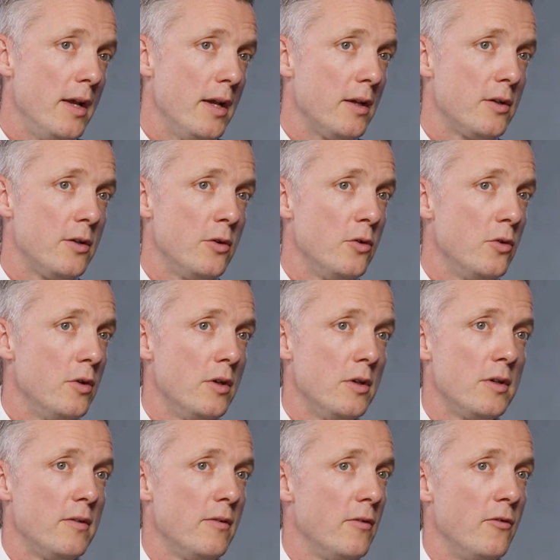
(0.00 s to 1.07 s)
linked to
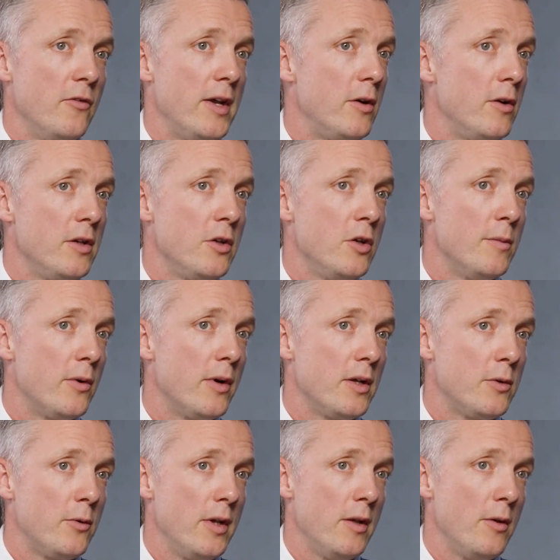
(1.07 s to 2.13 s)
just various human
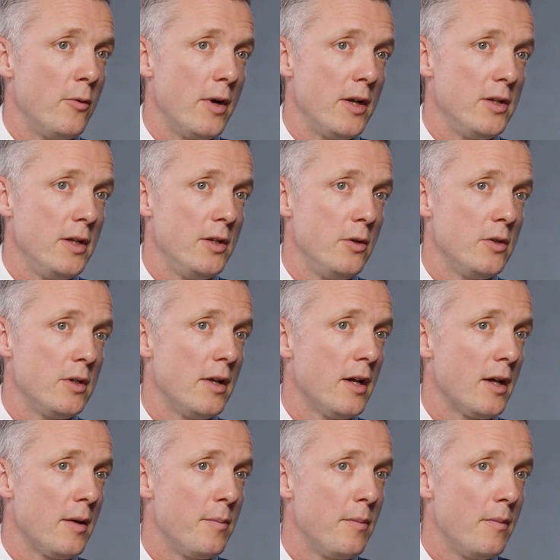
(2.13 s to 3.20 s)
rights issues
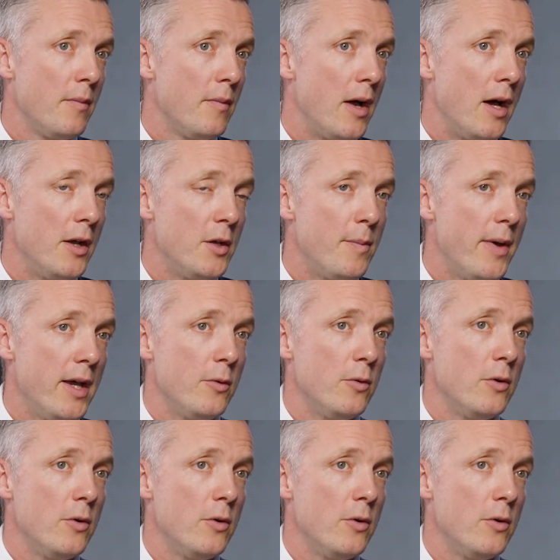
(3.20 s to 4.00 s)
like underpaid